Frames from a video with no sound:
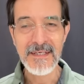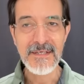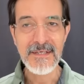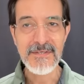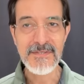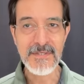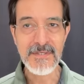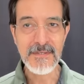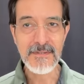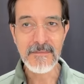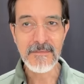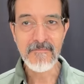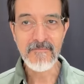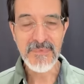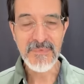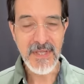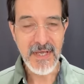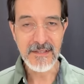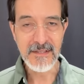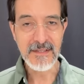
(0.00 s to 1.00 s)
So
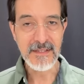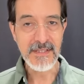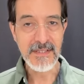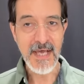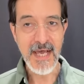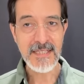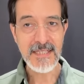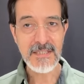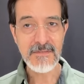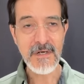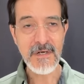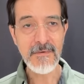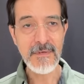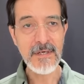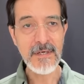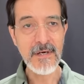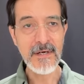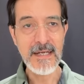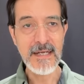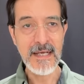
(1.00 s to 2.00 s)
that's where we
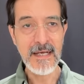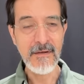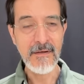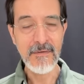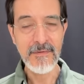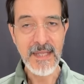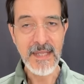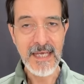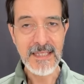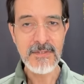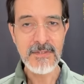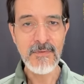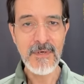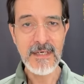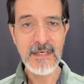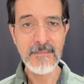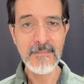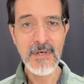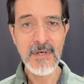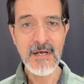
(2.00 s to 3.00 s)
are now. That's why
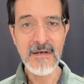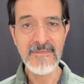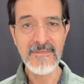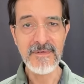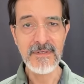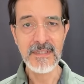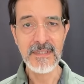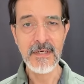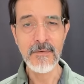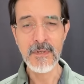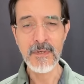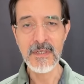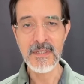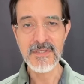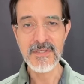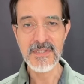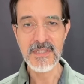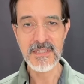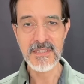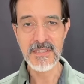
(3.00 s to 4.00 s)
I'm confident that we're going to
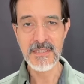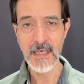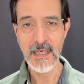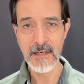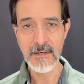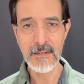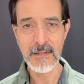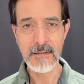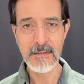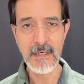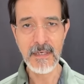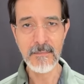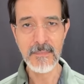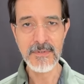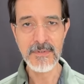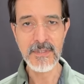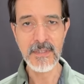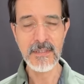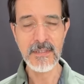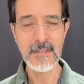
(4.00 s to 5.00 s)
see scarier
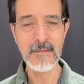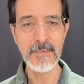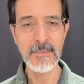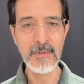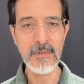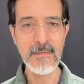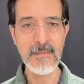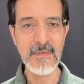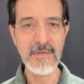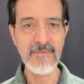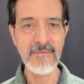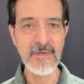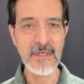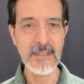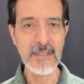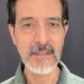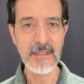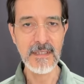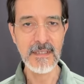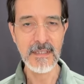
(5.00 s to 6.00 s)
numbers on the employment
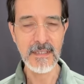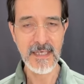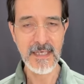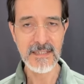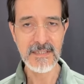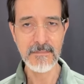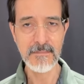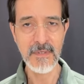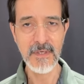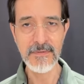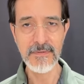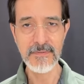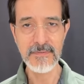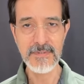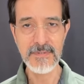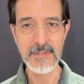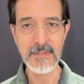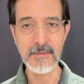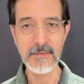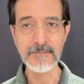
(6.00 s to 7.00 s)
front in the next month or
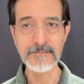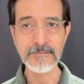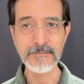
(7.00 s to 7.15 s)
two.